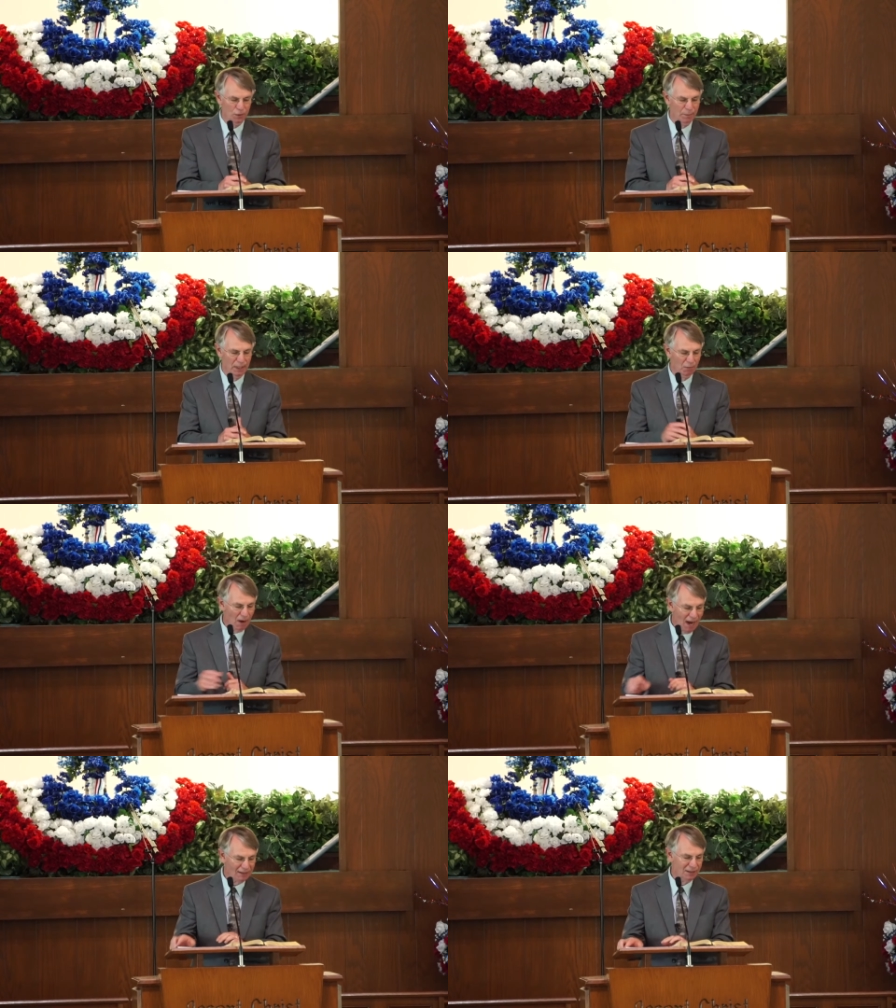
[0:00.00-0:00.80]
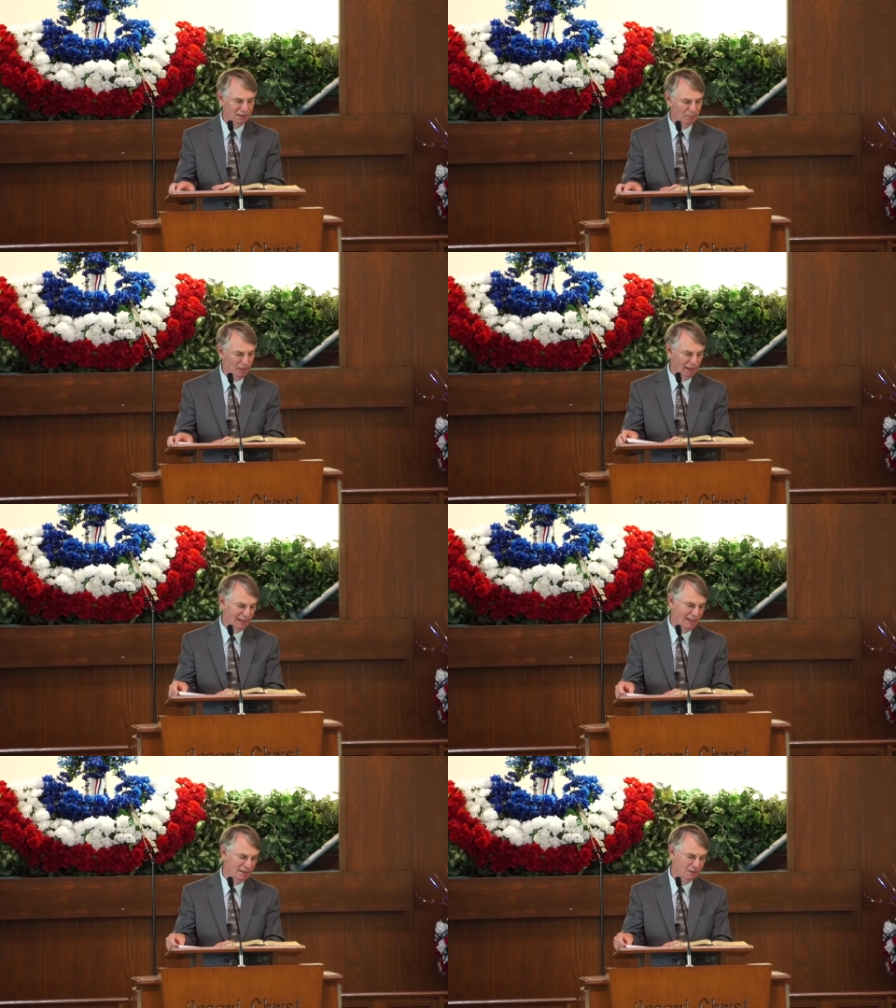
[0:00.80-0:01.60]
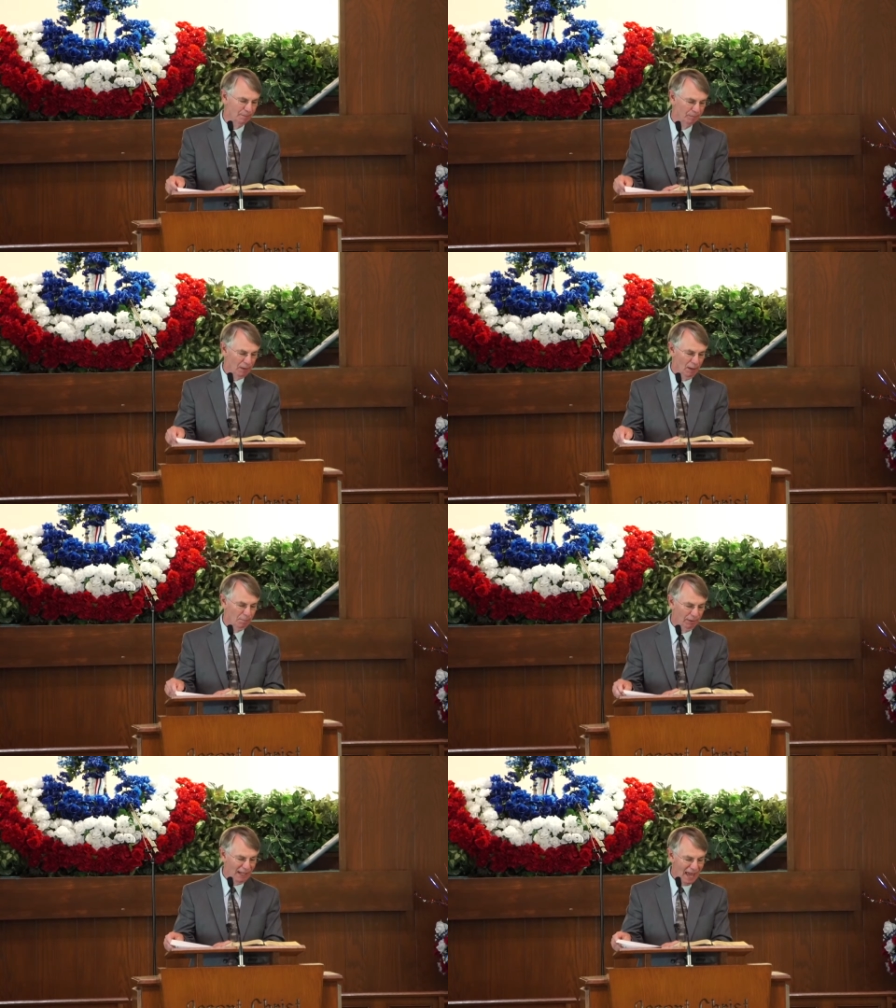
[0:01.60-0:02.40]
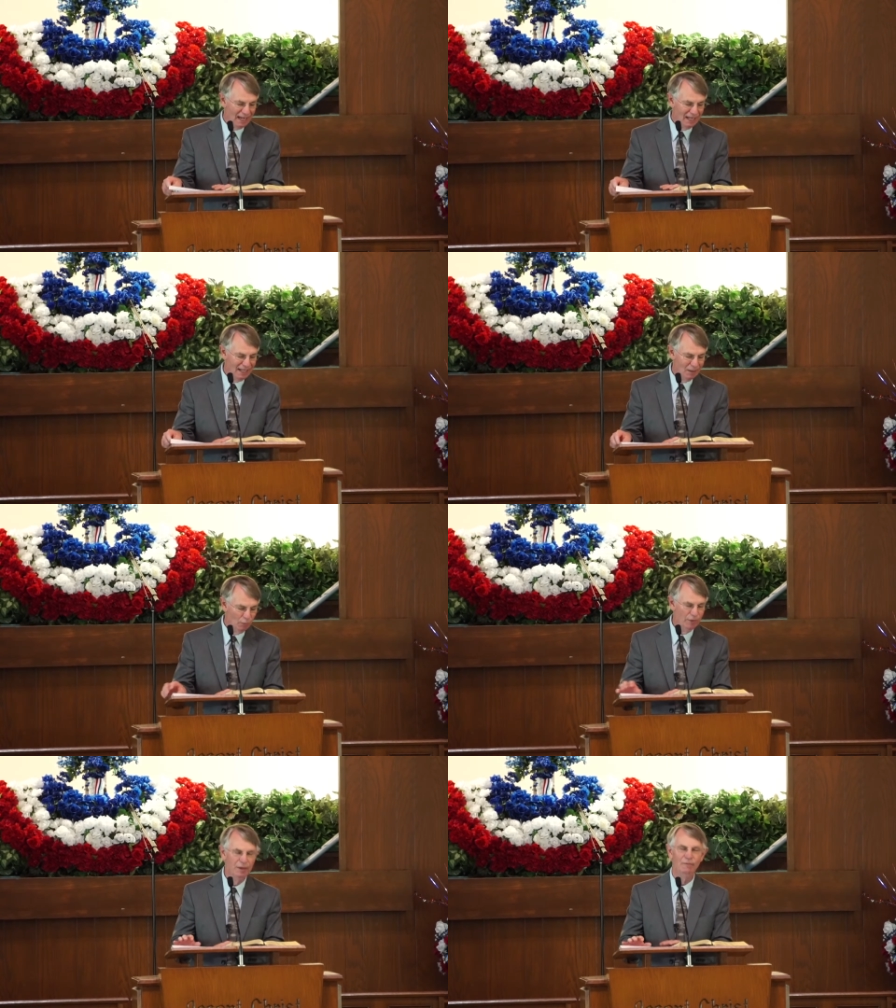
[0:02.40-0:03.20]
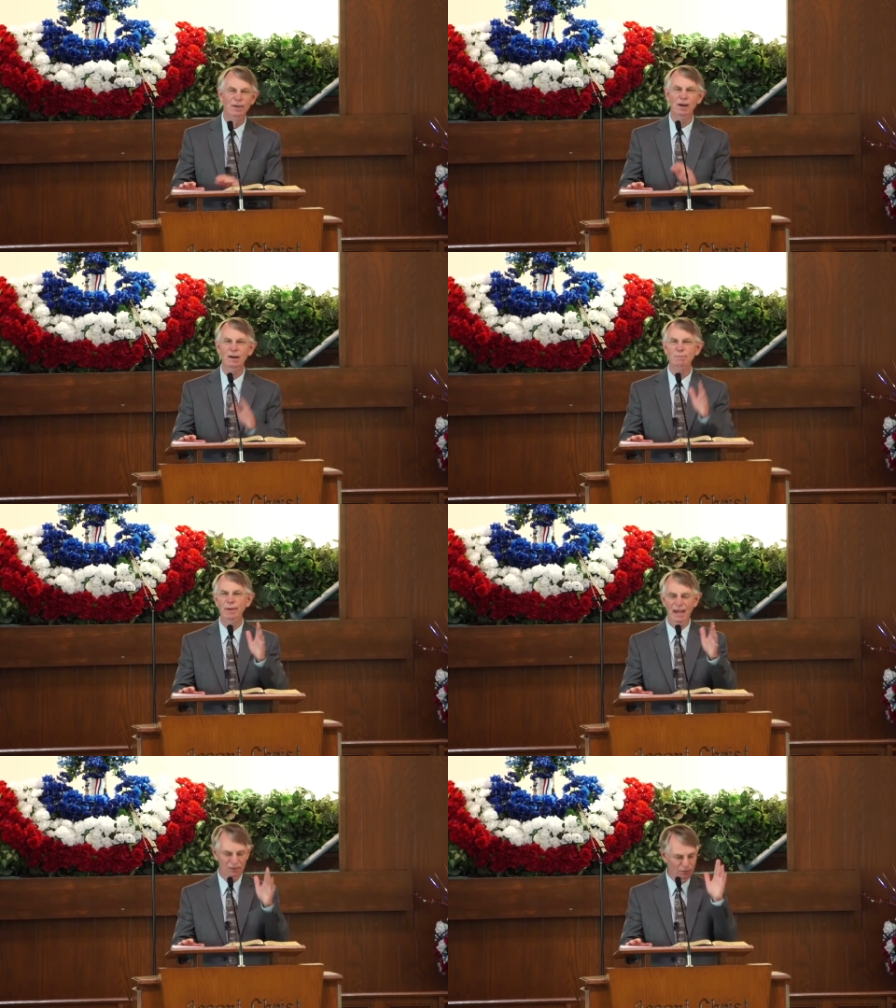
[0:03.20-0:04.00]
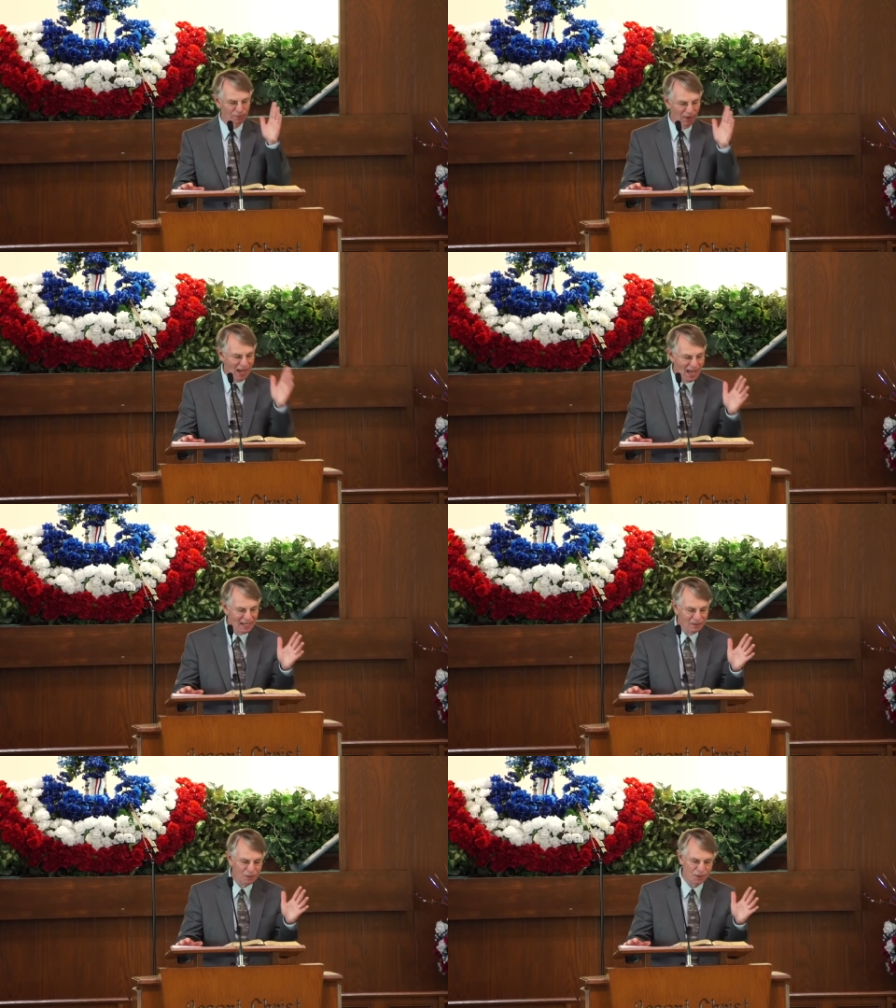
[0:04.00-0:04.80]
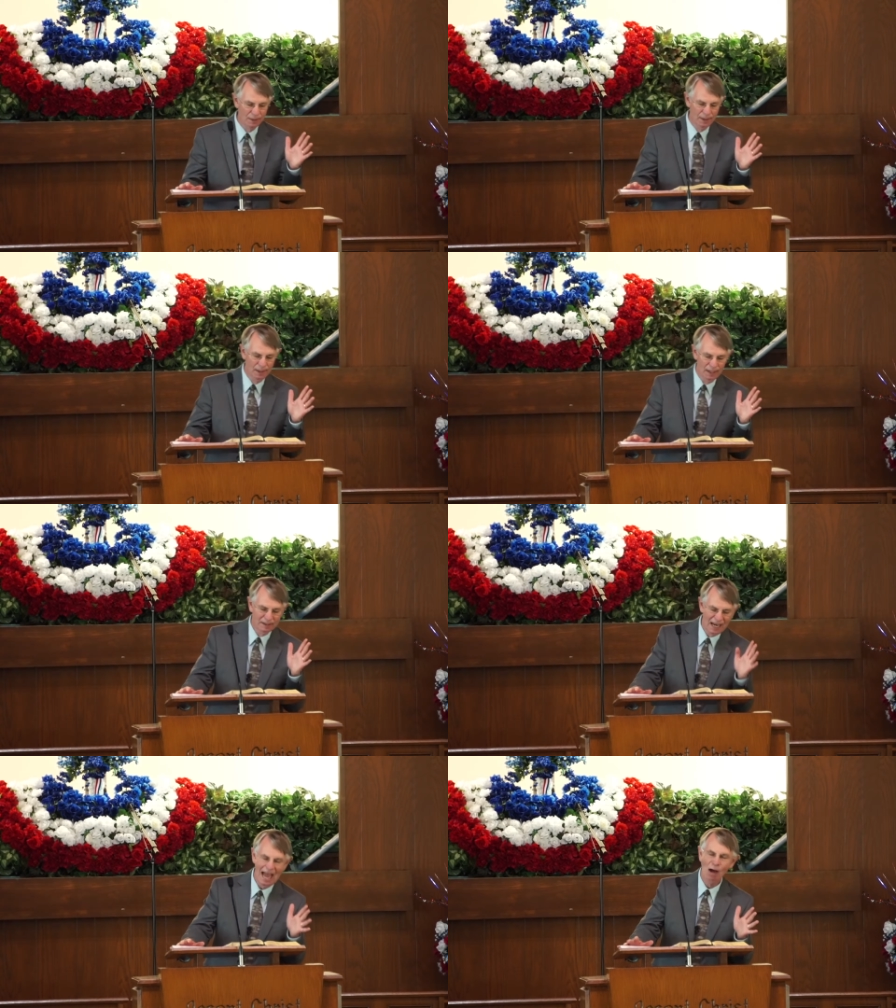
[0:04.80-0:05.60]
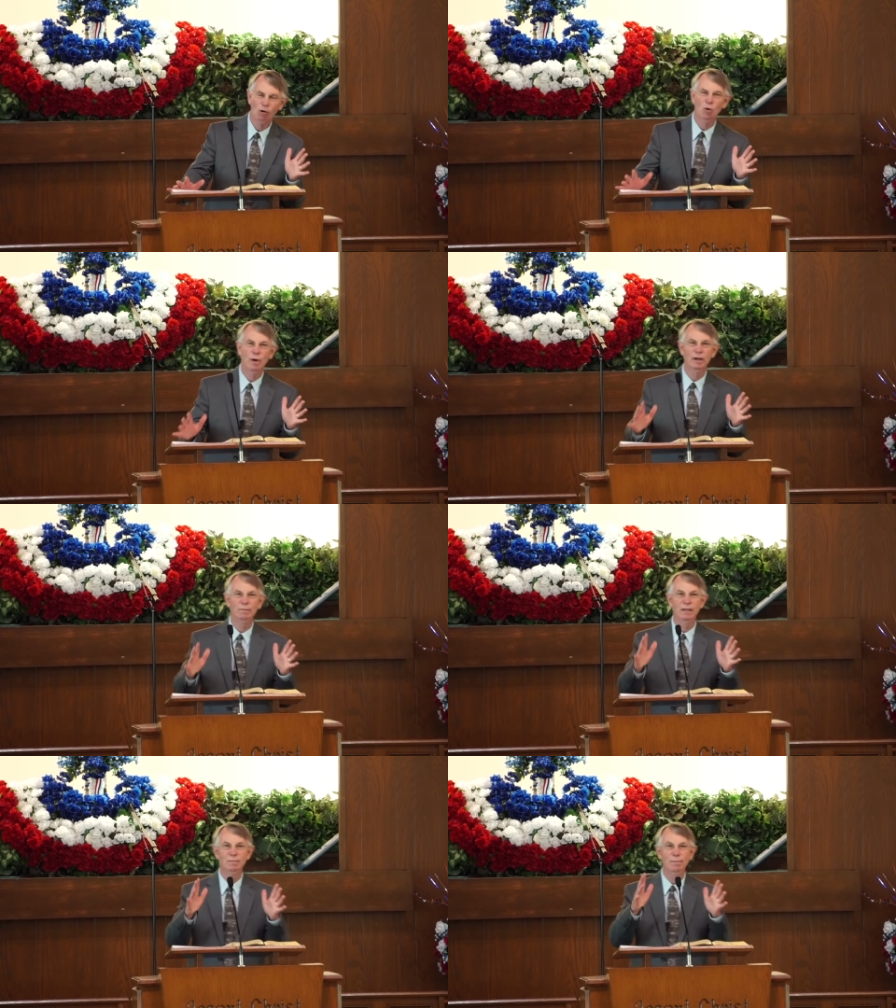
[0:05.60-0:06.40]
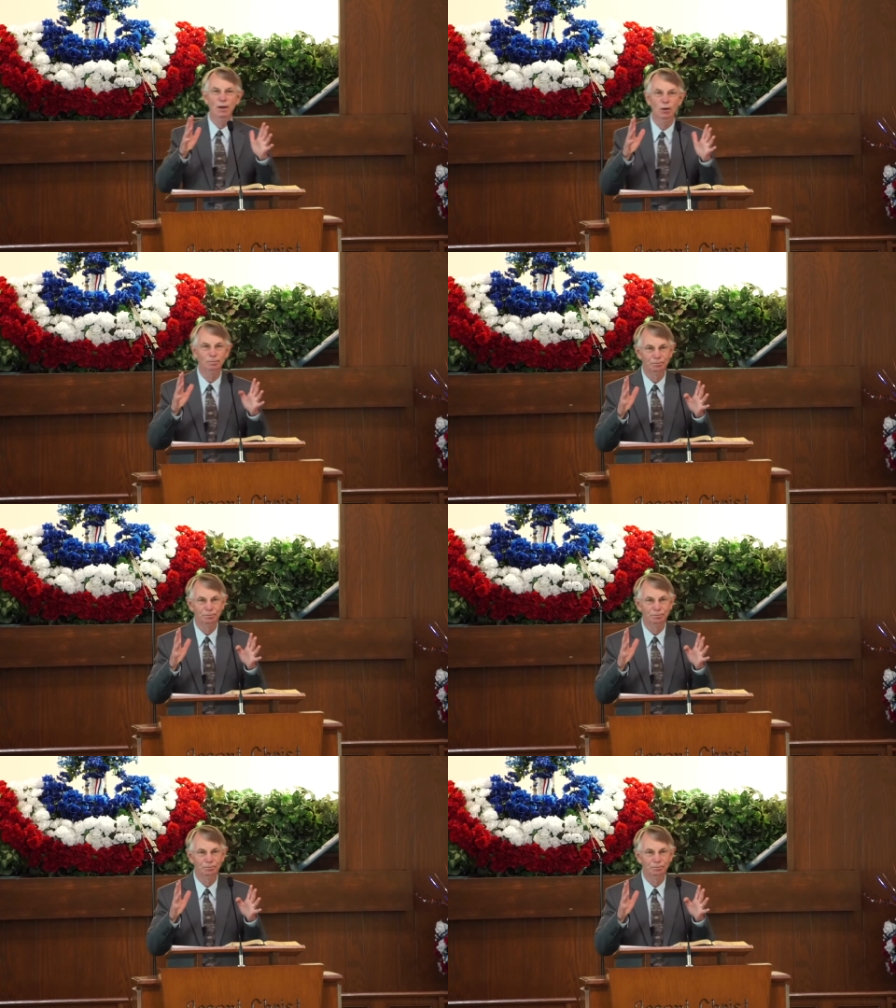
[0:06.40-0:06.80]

or many rocks in the Middle East, uh, planting it with the very best vines. A tower would have been built.